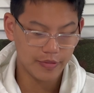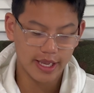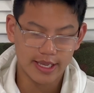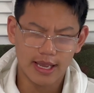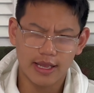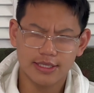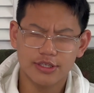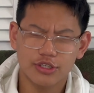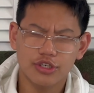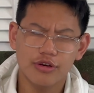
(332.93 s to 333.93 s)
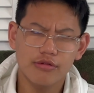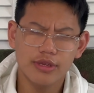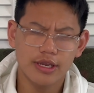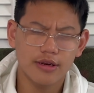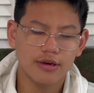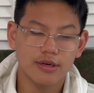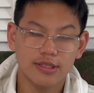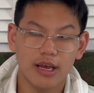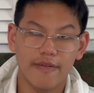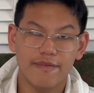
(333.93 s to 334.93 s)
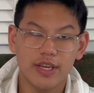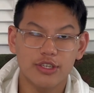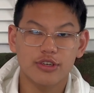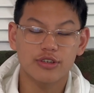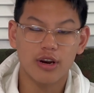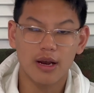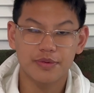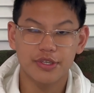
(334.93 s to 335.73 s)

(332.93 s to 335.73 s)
it gets 2 years of feature drops.